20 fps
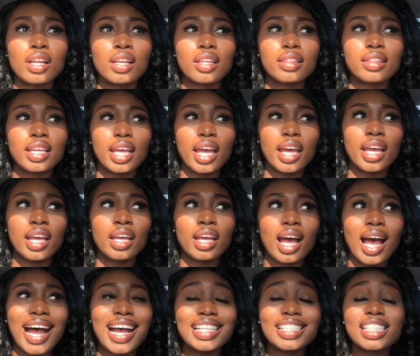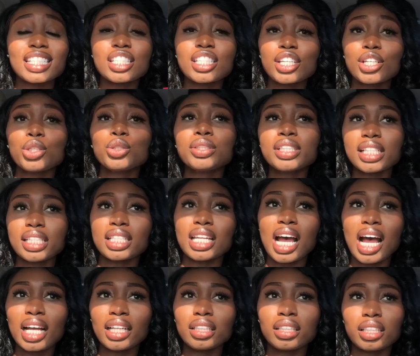that I still did
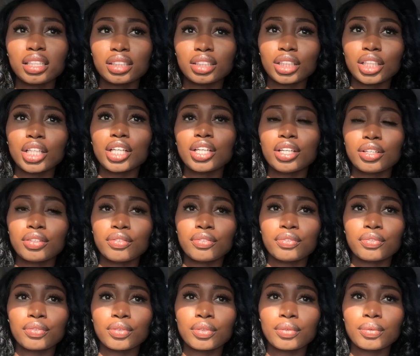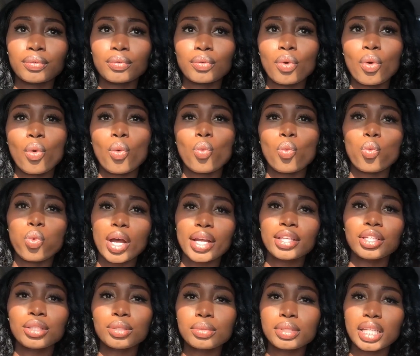not deserve what
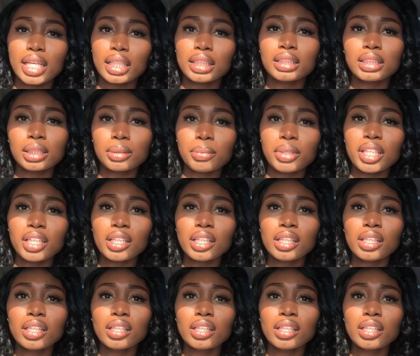you did to me,